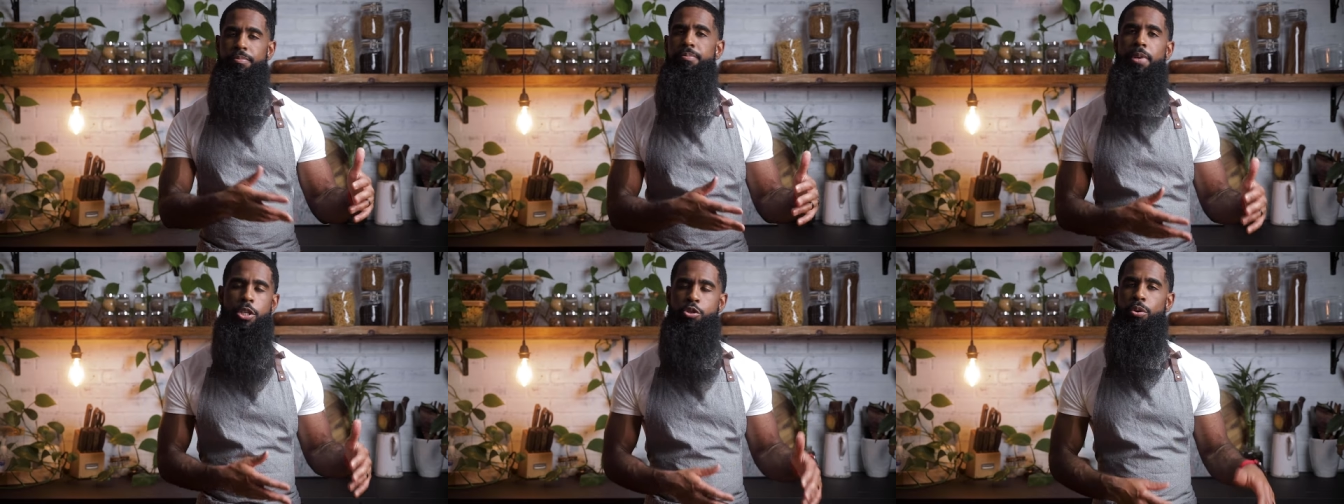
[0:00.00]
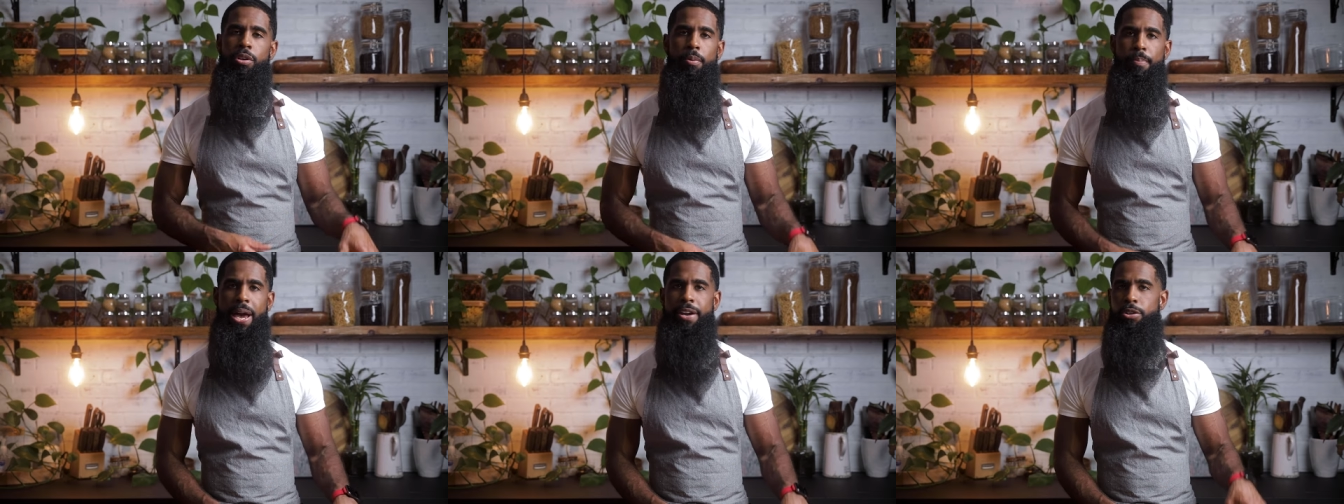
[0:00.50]
make sure your
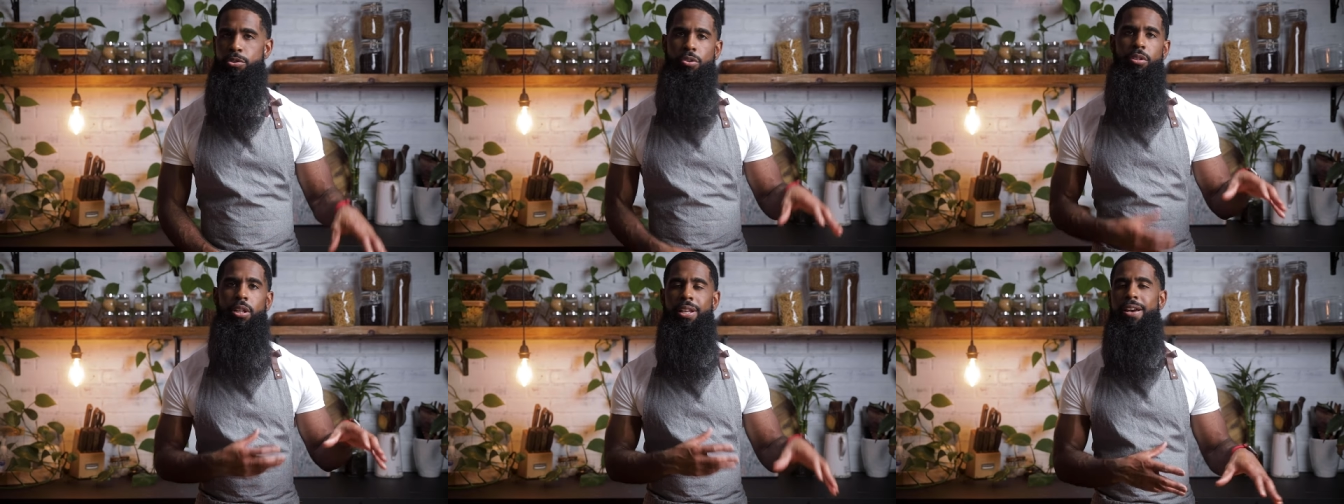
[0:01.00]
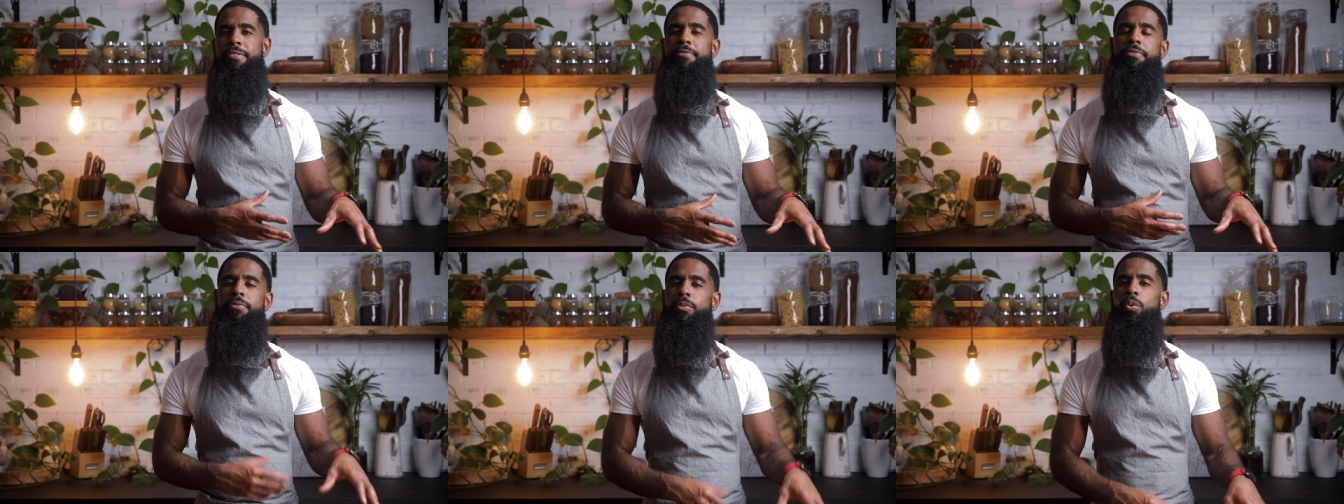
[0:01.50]
batter's on the left